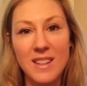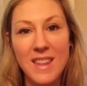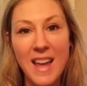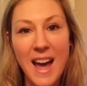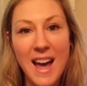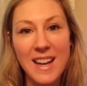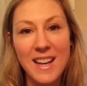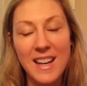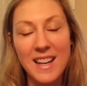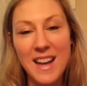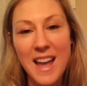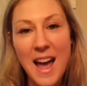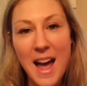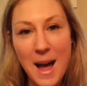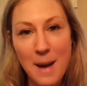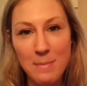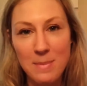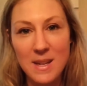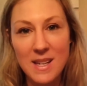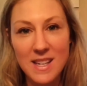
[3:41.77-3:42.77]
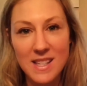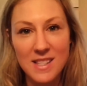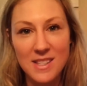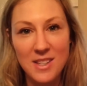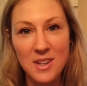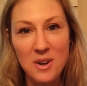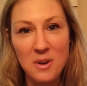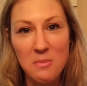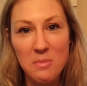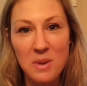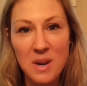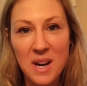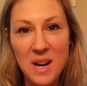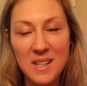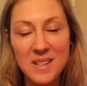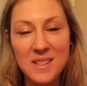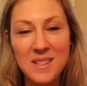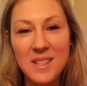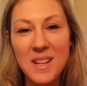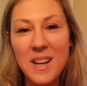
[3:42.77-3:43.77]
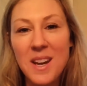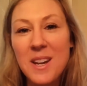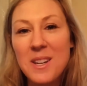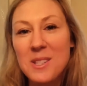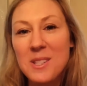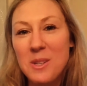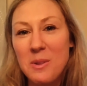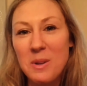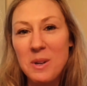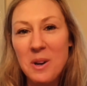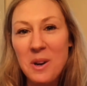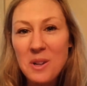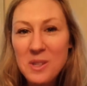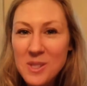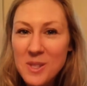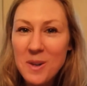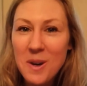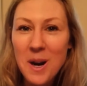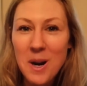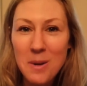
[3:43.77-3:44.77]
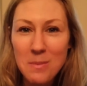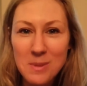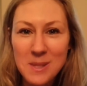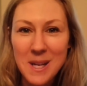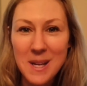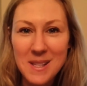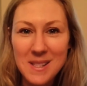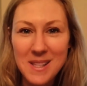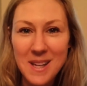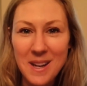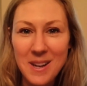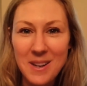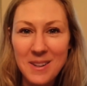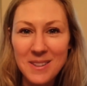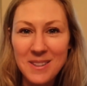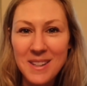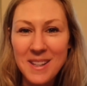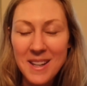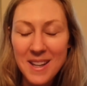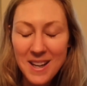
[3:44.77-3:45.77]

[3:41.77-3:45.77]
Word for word: that and happiness in our brains. So it also helps us out.